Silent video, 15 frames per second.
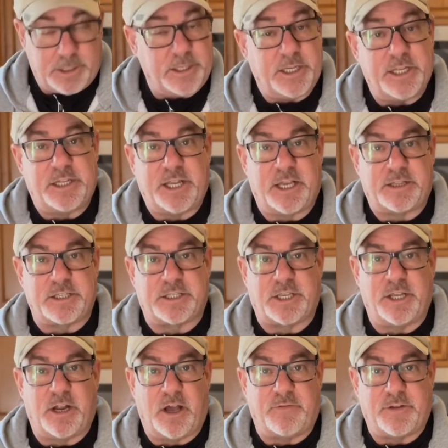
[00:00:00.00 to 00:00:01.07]
did take the
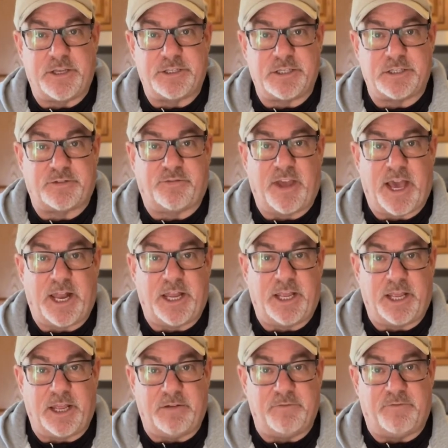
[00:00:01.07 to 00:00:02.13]
skin off because it's fatty,
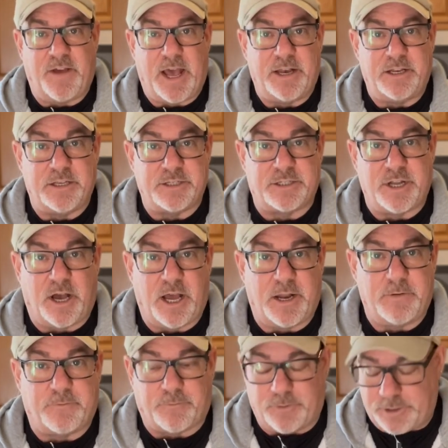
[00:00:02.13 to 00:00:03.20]
and fat does
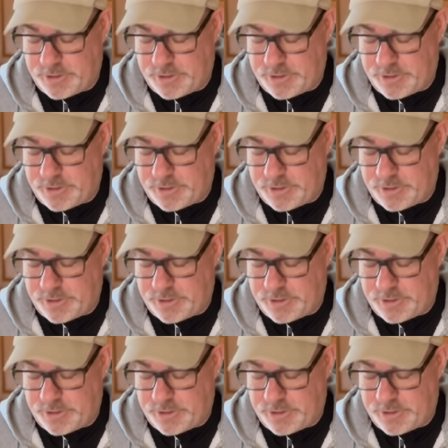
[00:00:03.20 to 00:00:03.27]
not freeze